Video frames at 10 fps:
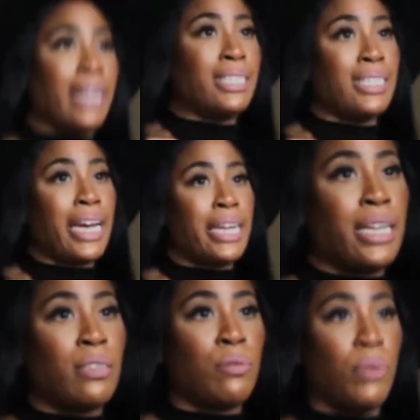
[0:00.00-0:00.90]

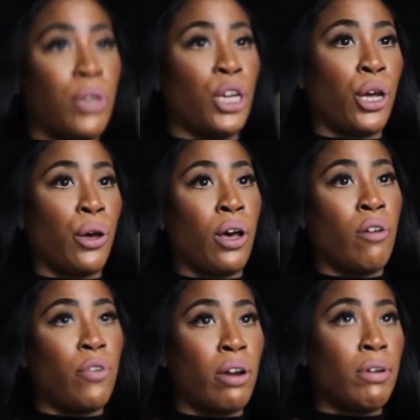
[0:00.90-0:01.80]
entertainers, you know,
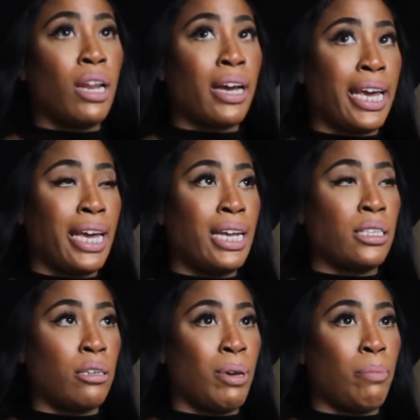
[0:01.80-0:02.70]
are very lucky
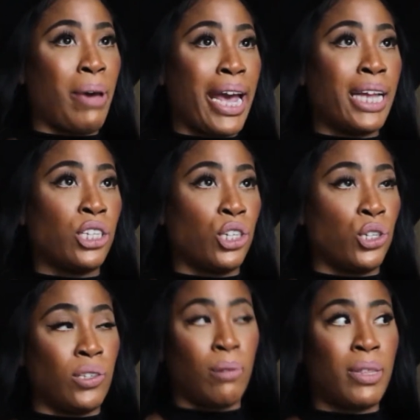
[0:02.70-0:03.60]
to be paid to
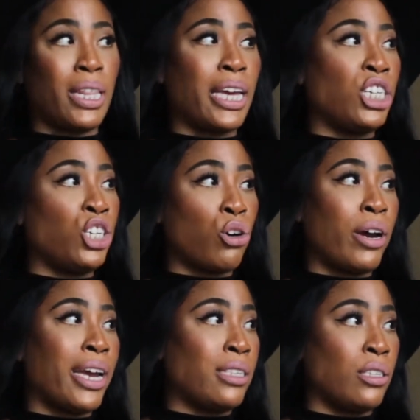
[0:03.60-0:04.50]
do something that they
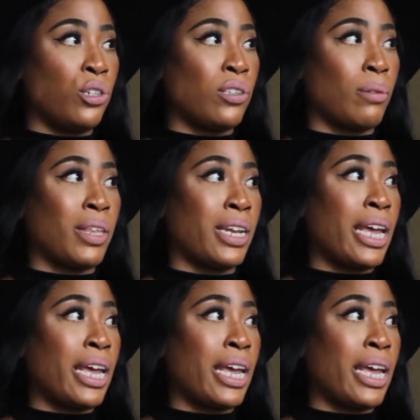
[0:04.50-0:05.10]
enjoy and to do something